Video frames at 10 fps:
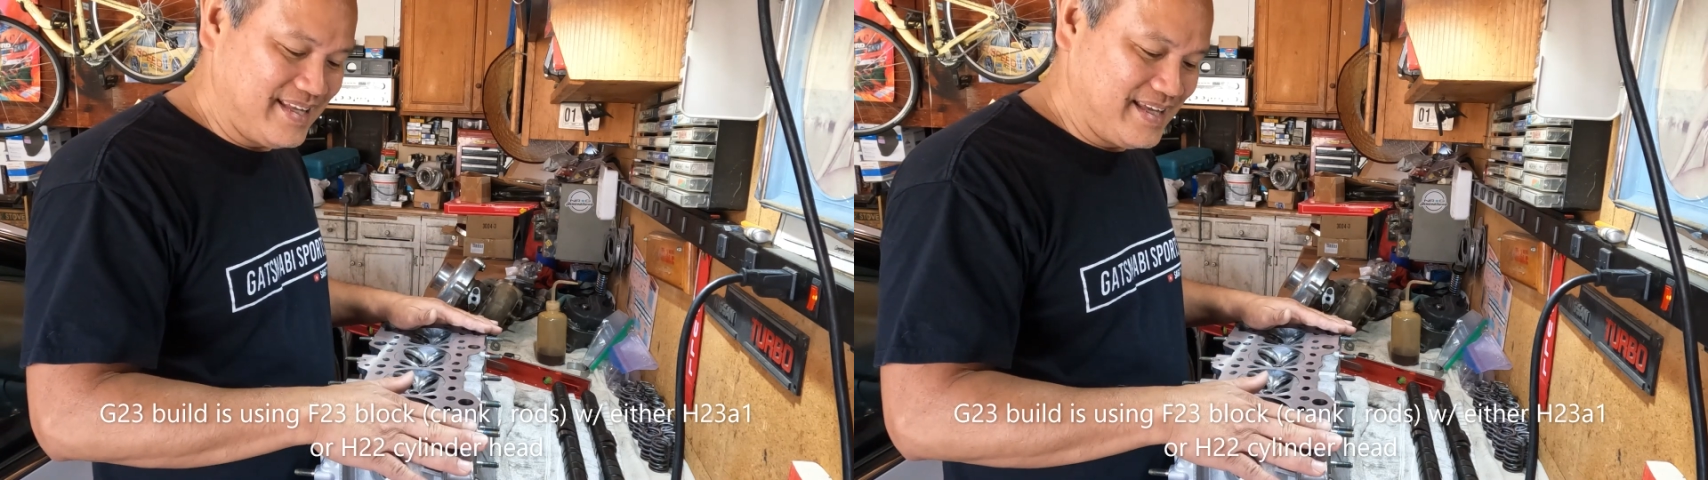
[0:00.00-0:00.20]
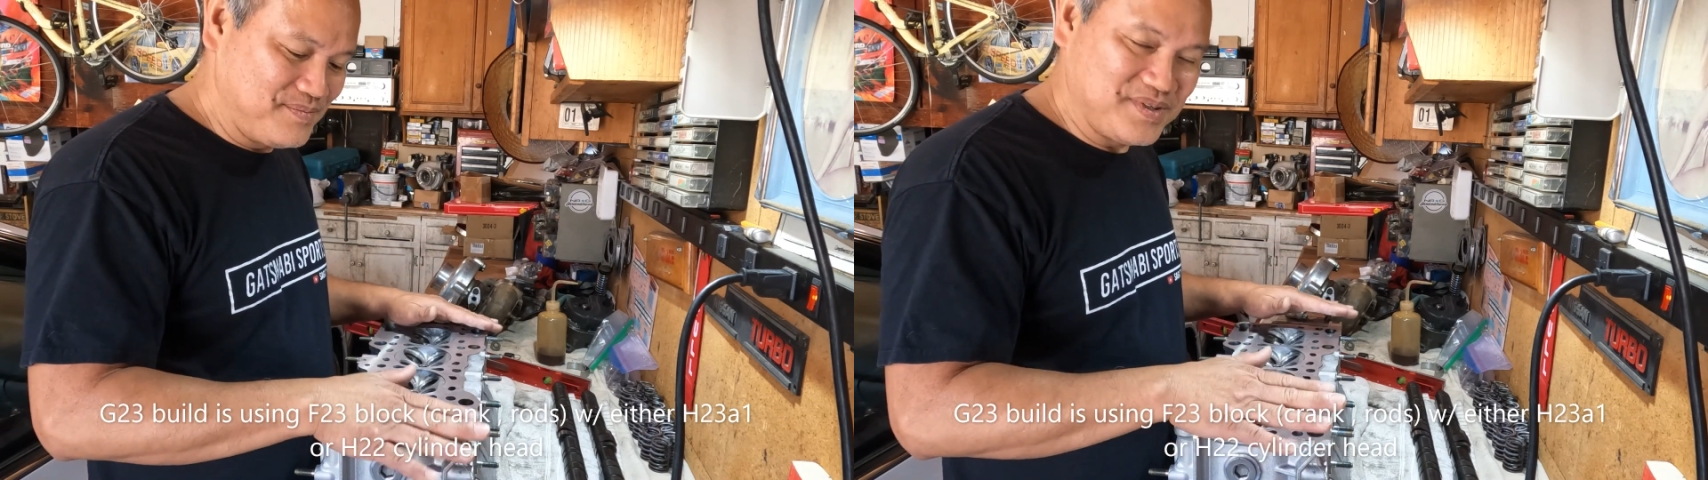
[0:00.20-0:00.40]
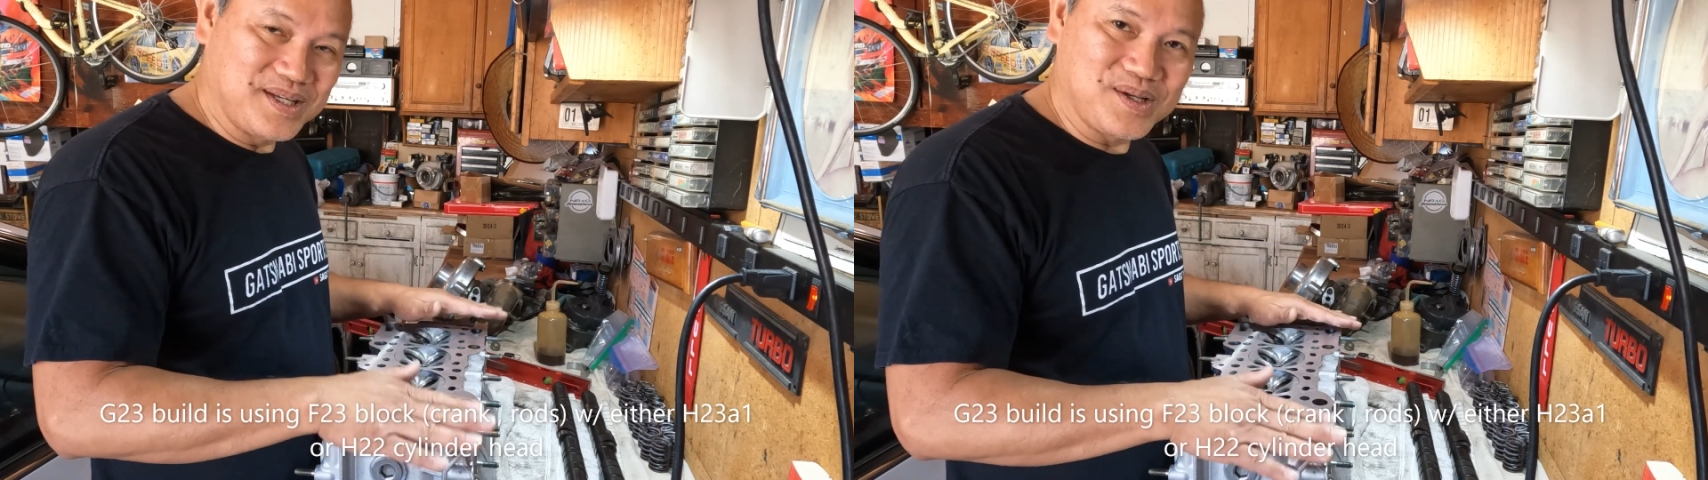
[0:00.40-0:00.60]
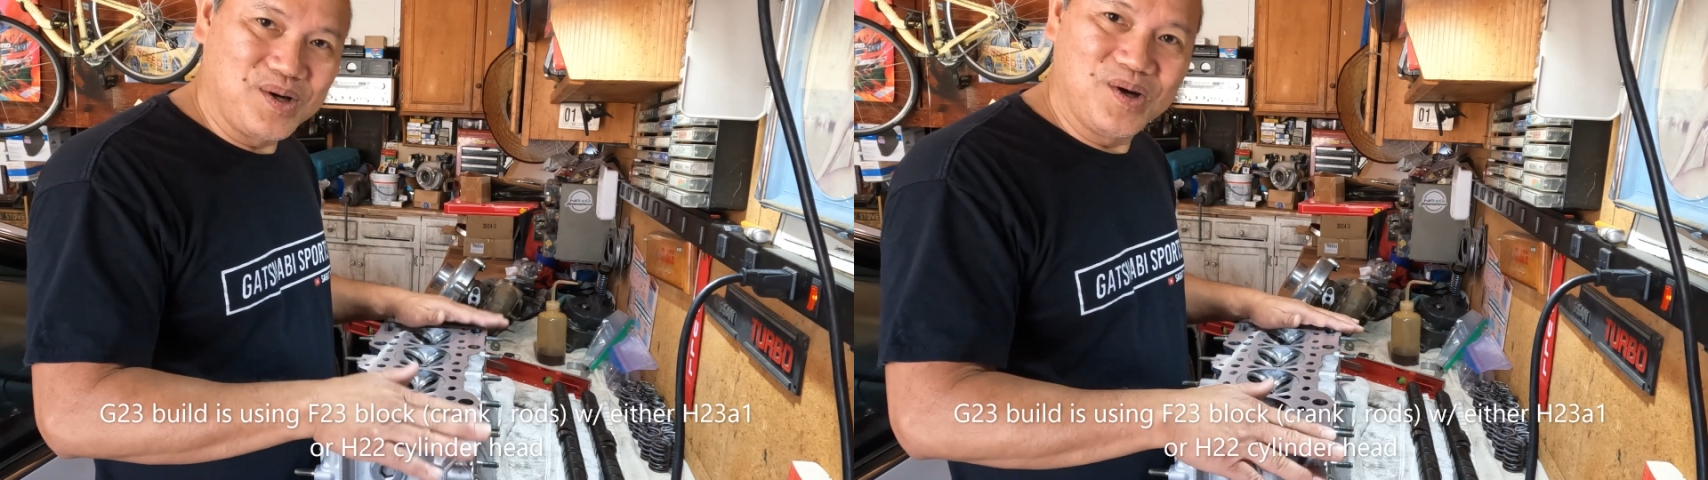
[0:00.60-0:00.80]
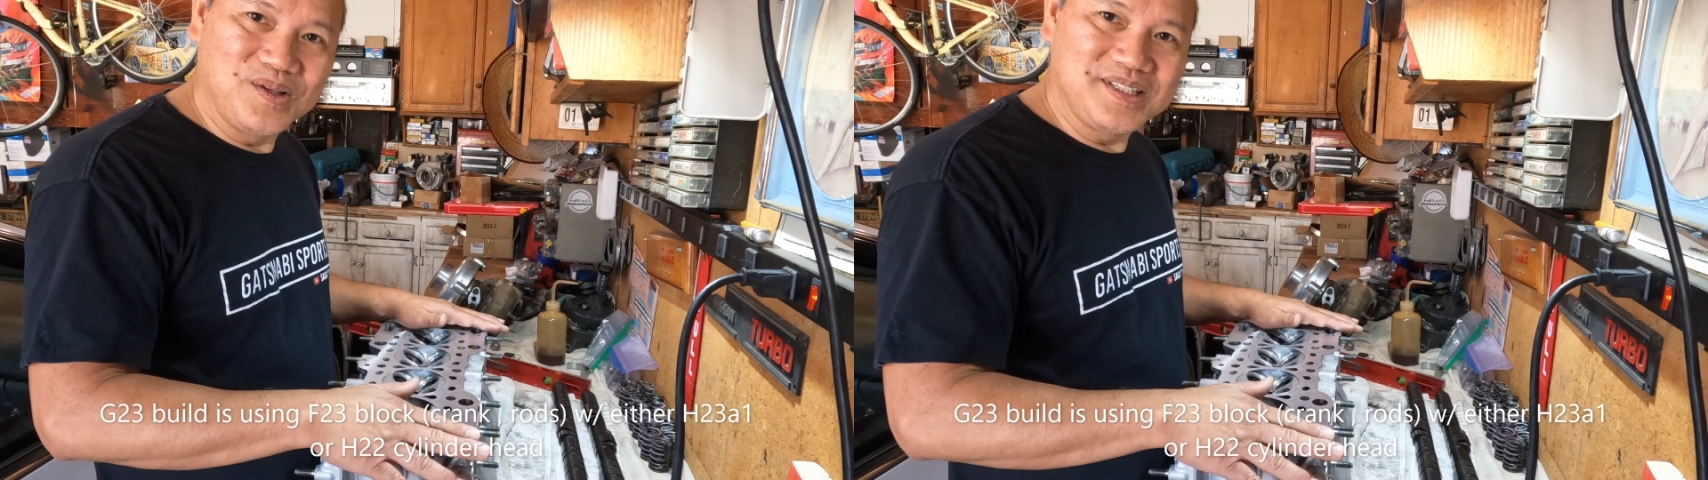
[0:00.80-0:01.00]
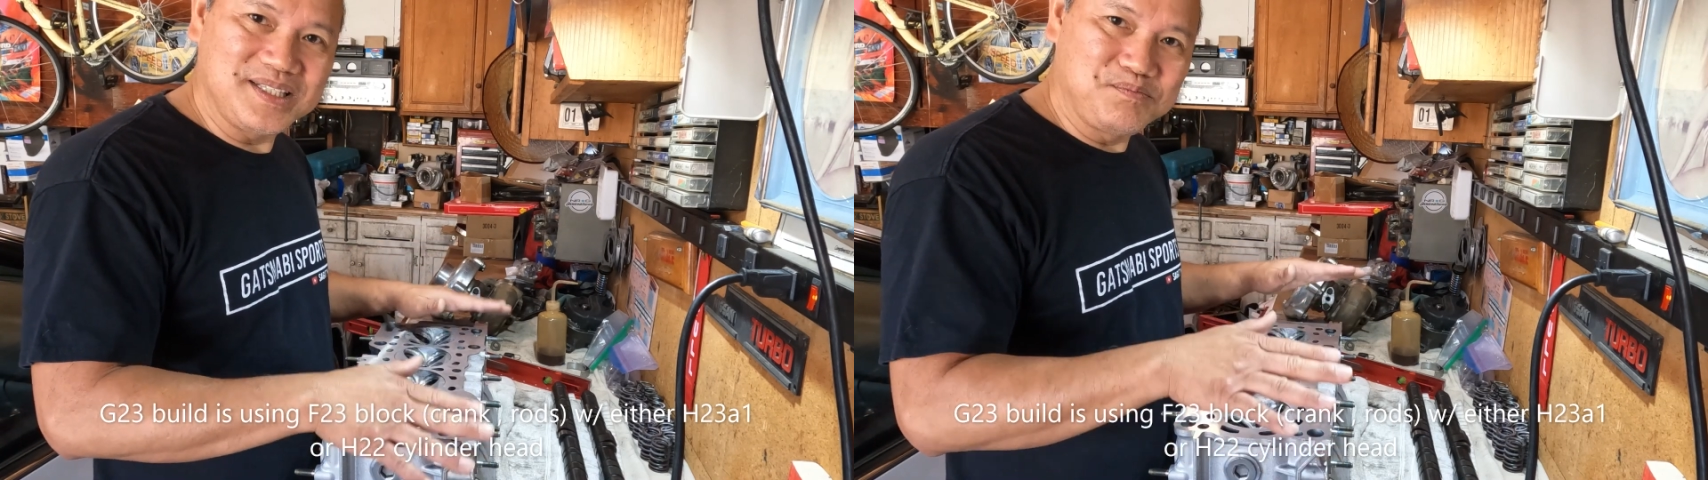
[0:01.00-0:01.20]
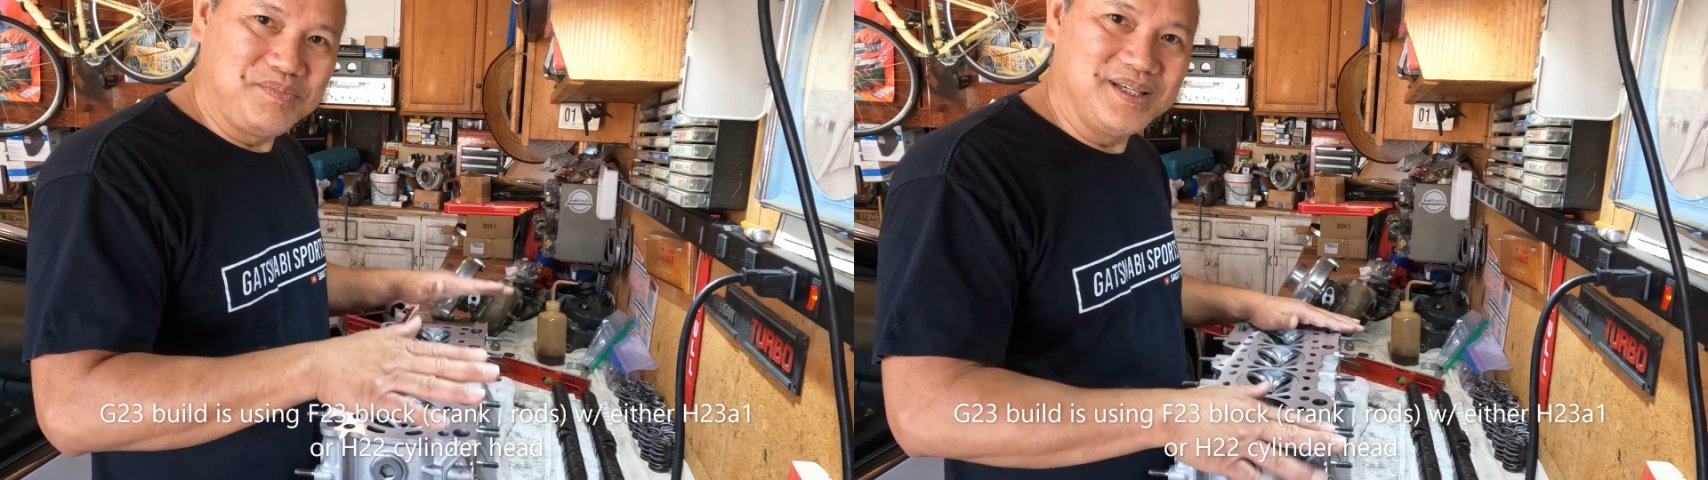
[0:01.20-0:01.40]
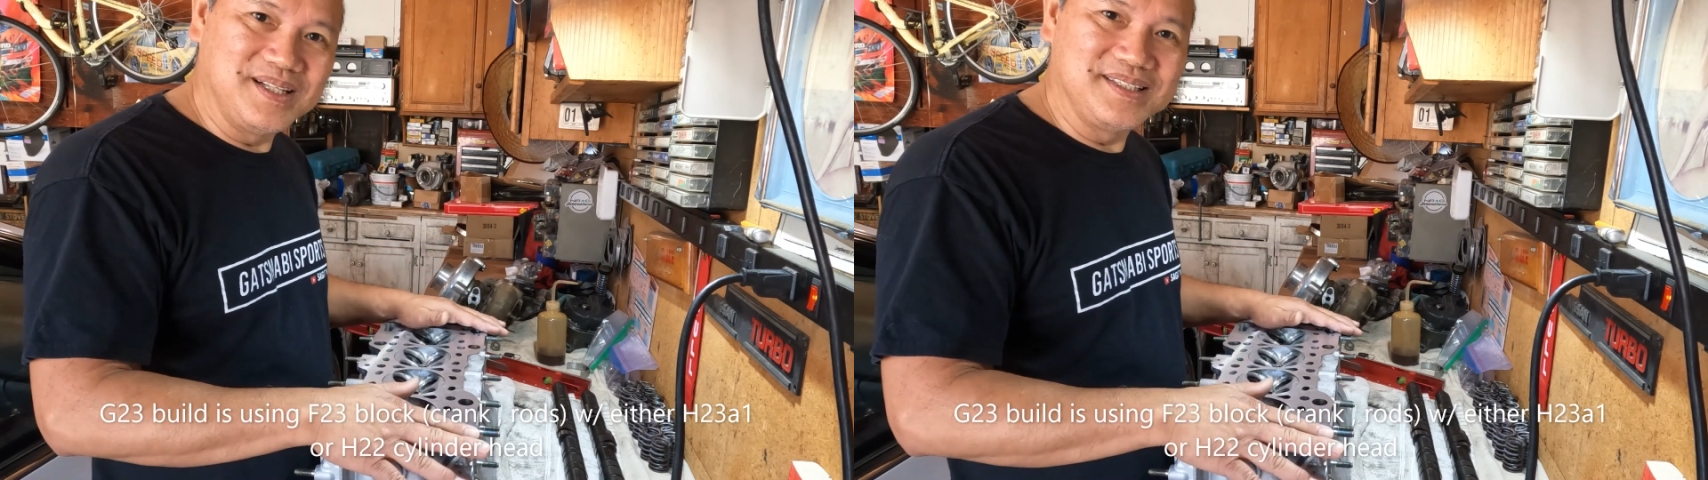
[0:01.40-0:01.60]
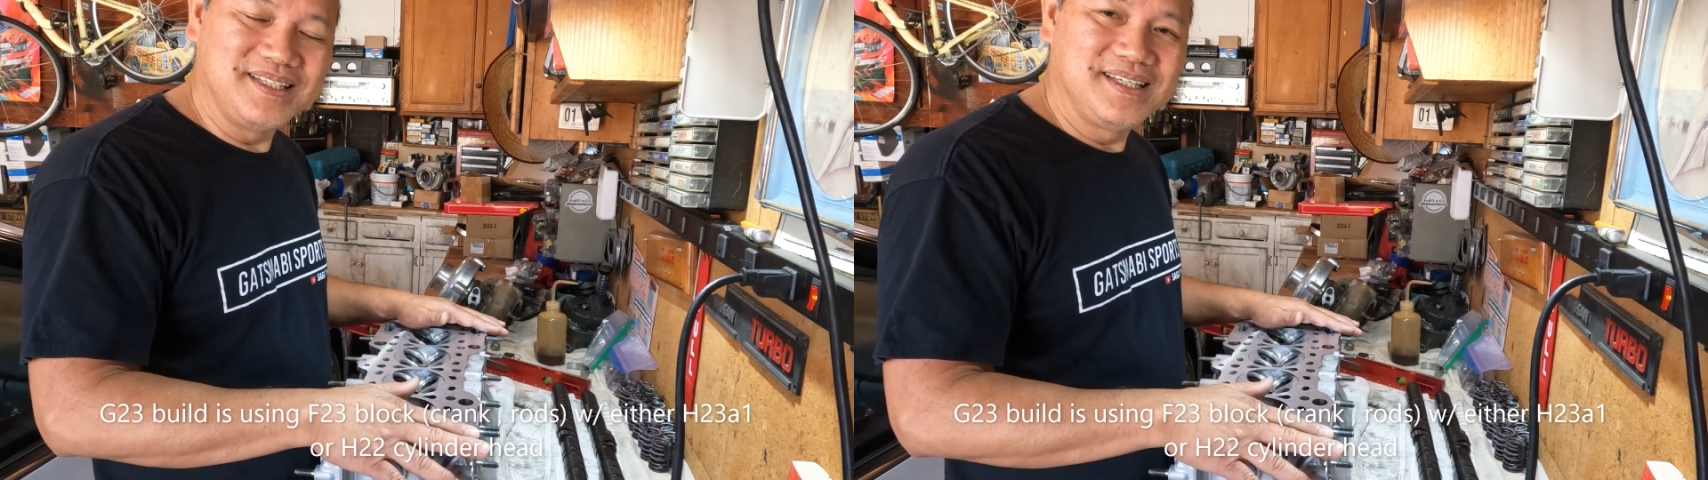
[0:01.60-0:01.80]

I'm gonna call this build